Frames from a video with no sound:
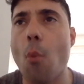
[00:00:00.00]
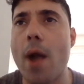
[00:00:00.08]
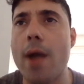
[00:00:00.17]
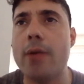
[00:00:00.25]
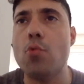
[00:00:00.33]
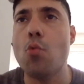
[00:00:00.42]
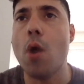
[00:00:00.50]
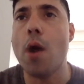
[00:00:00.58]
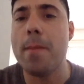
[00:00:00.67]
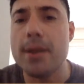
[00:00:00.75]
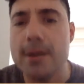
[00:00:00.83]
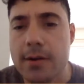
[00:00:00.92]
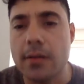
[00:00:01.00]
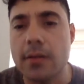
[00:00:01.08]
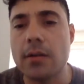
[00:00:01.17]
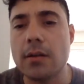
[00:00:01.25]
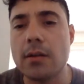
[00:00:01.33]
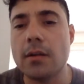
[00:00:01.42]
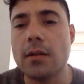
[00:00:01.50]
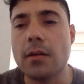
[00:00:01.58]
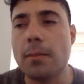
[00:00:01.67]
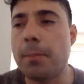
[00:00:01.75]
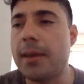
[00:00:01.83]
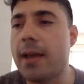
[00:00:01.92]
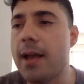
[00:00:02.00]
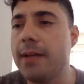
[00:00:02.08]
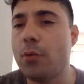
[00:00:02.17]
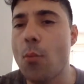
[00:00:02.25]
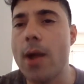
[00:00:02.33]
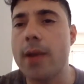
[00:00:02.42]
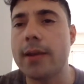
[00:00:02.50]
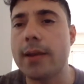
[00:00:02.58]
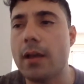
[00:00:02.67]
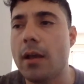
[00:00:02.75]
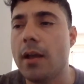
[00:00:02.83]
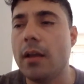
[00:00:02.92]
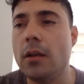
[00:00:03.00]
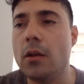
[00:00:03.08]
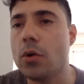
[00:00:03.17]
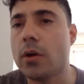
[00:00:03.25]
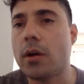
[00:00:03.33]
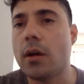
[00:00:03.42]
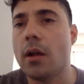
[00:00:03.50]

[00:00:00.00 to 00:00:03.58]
one woman, because one look,